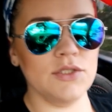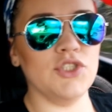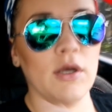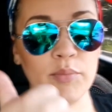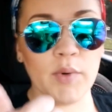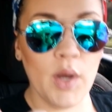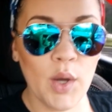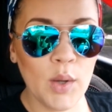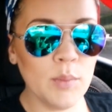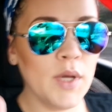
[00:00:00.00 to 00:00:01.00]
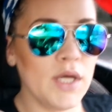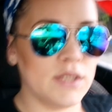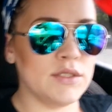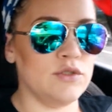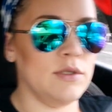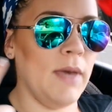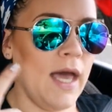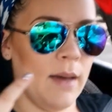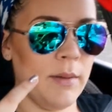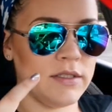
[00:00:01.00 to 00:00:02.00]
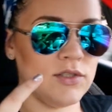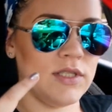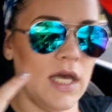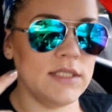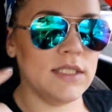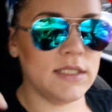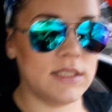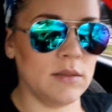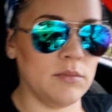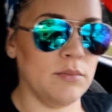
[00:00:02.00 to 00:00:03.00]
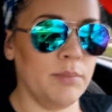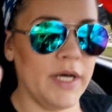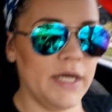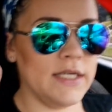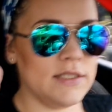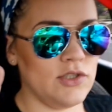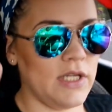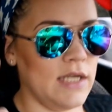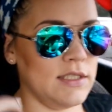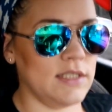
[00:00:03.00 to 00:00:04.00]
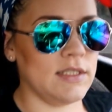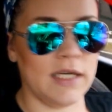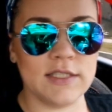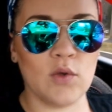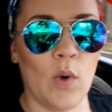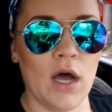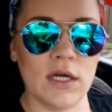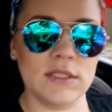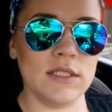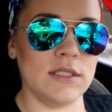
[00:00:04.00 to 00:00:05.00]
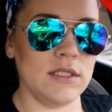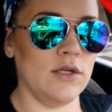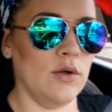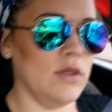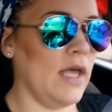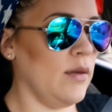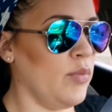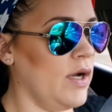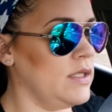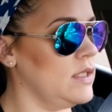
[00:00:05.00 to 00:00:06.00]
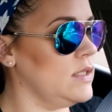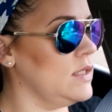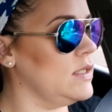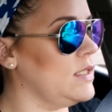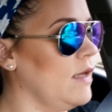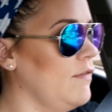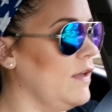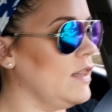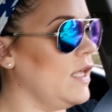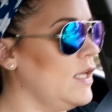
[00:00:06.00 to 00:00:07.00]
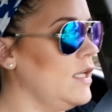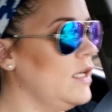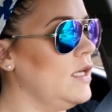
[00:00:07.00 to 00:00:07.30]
jump rope, do some ab exercises, some butt exercises like squats and leg presses and stuff like that.